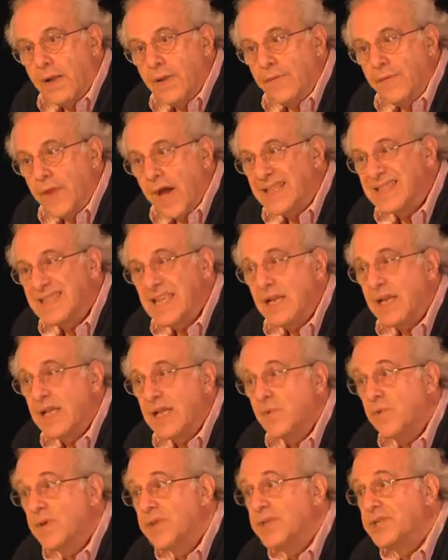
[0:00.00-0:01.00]
Not
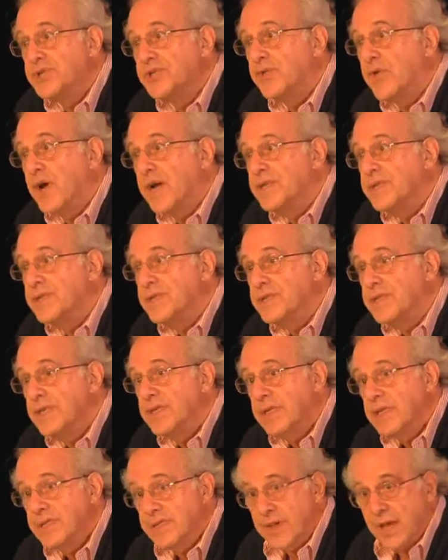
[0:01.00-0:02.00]
dealing with this crisis
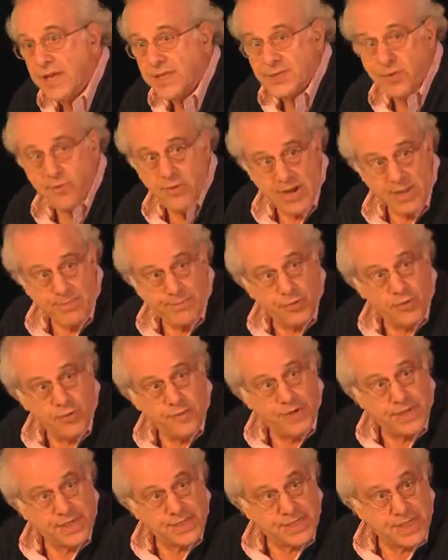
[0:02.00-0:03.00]
has already
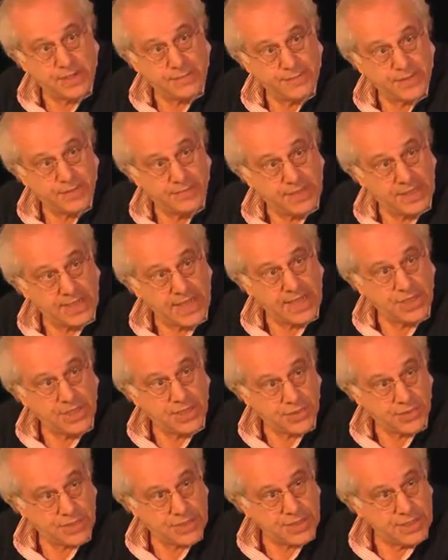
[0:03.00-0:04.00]
proven itself to be
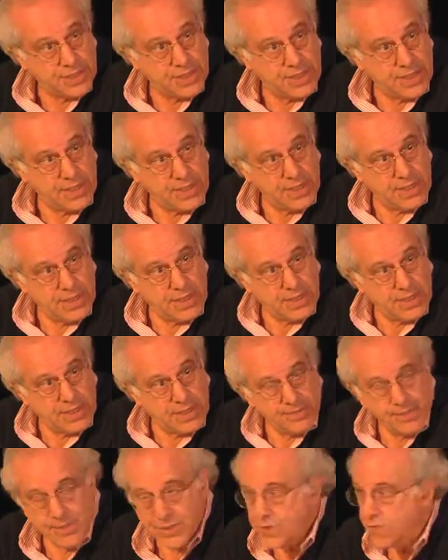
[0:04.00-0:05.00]
dangerous.
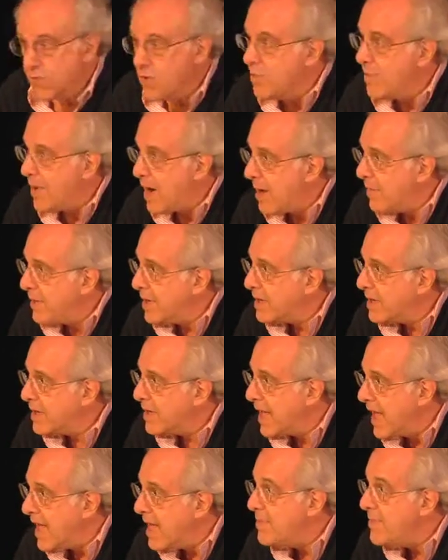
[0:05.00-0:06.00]
Mr. Obama
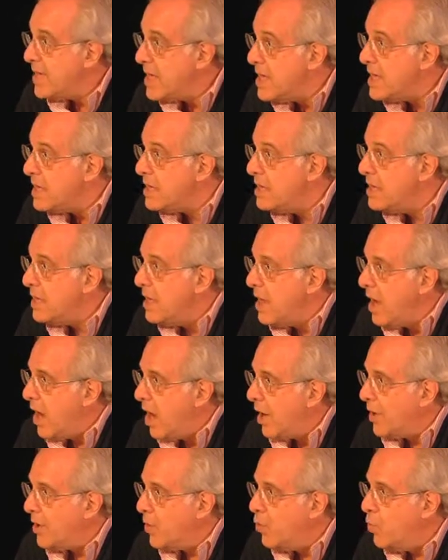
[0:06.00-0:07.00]
came in
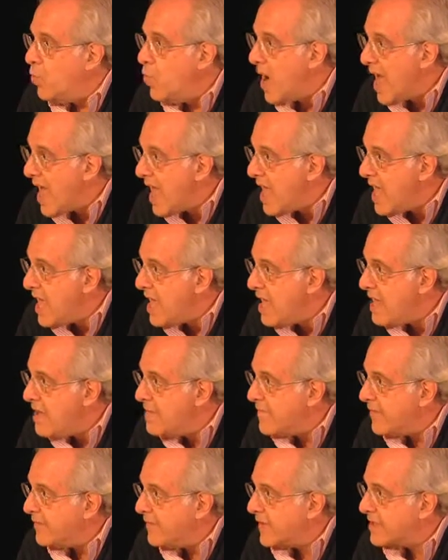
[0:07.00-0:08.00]
on a
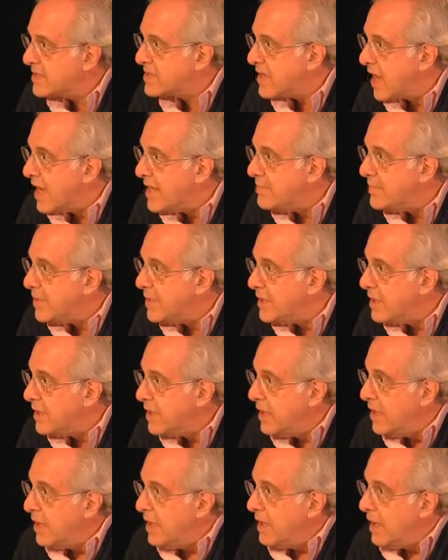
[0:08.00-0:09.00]
wave of excitement
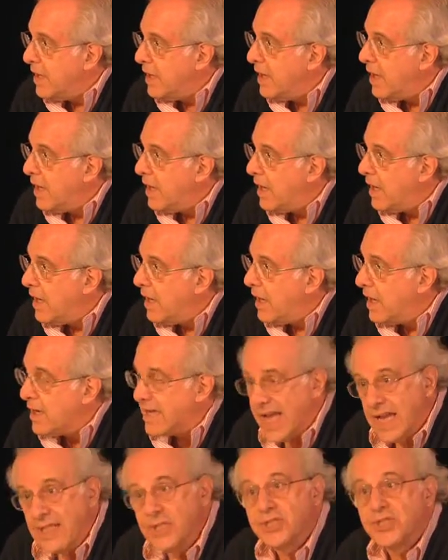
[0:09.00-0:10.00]

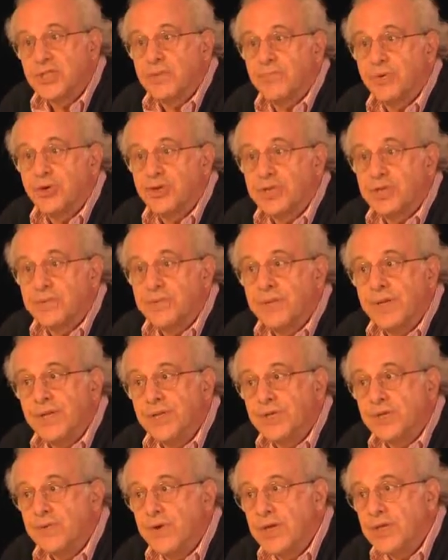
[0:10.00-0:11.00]
against the Bush
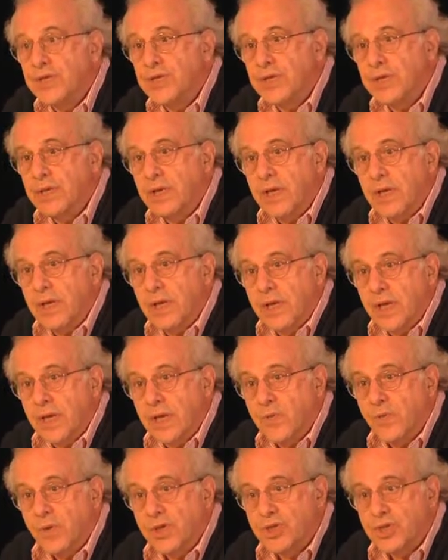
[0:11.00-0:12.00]
administration,
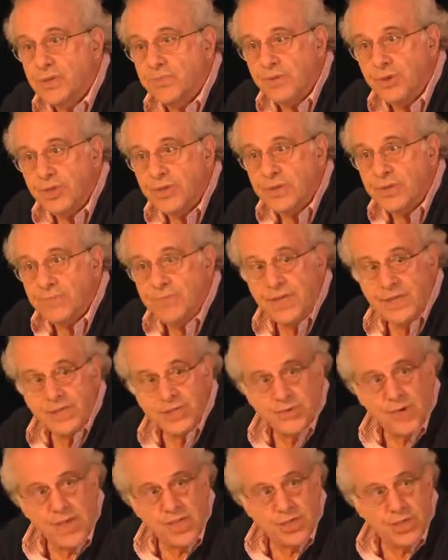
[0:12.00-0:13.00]
in which the Bush
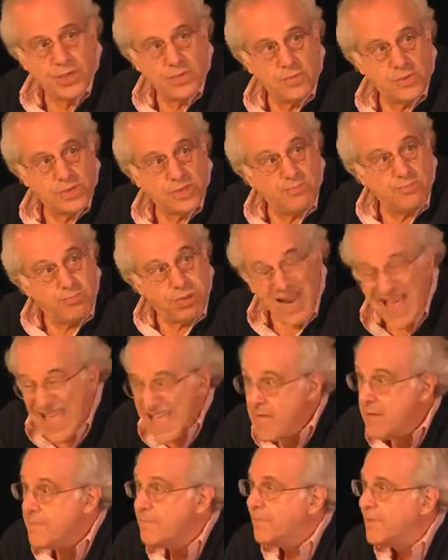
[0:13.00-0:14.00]
administration was
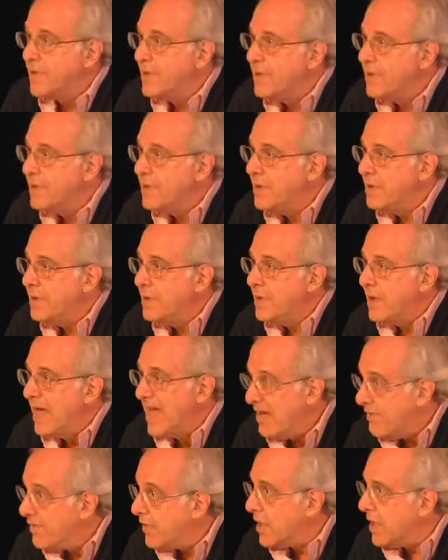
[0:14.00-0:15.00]
blamed
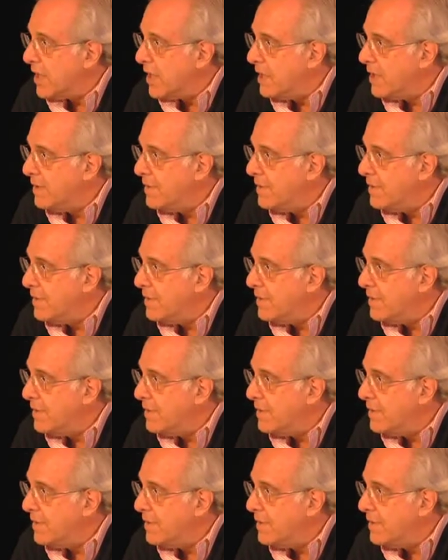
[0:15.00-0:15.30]
heavily